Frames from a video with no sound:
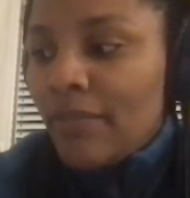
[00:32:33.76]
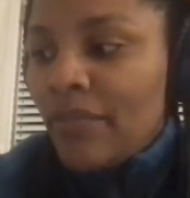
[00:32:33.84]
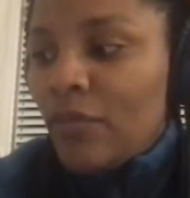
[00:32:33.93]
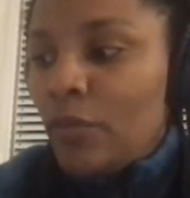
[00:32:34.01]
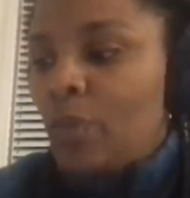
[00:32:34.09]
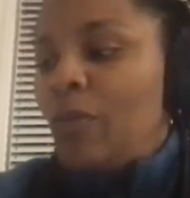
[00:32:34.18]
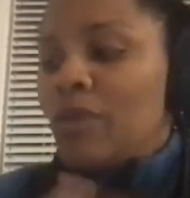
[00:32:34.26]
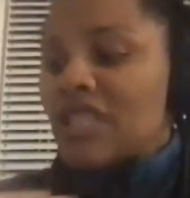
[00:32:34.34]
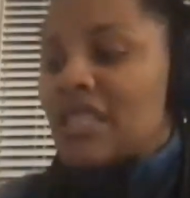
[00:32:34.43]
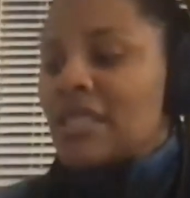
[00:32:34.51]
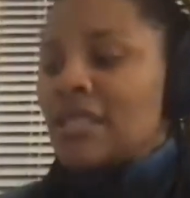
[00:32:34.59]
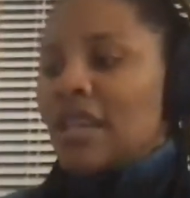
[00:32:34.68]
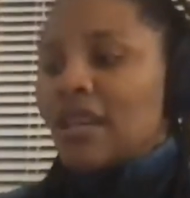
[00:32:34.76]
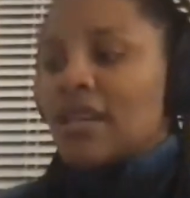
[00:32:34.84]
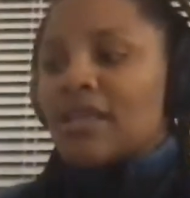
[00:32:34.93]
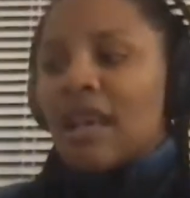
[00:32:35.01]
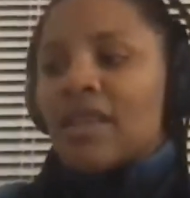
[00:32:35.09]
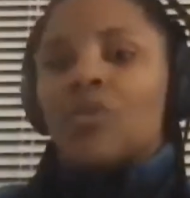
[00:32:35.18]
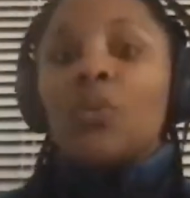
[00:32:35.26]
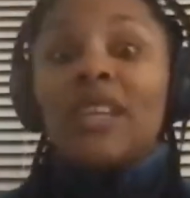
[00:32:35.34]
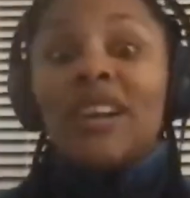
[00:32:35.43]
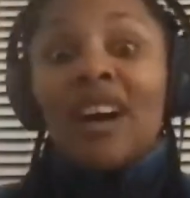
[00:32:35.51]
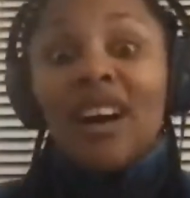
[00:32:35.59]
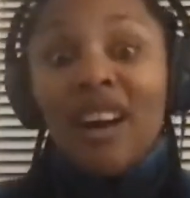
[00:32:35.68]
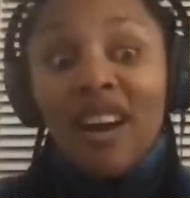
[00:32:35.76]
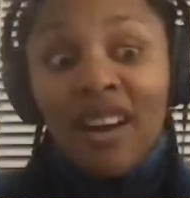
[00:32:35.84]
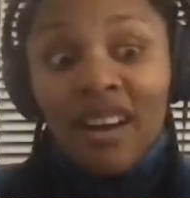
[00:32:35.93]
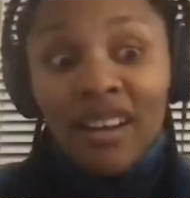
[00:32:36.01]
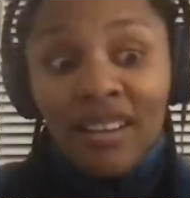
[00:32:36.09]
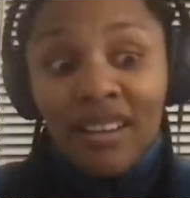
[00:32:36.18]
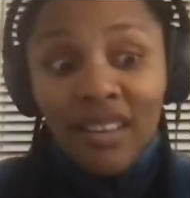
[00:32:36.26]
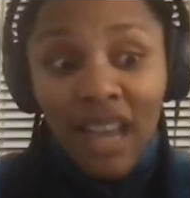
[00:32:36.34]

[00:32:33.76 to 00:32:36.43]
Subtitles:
for people to see us as we are,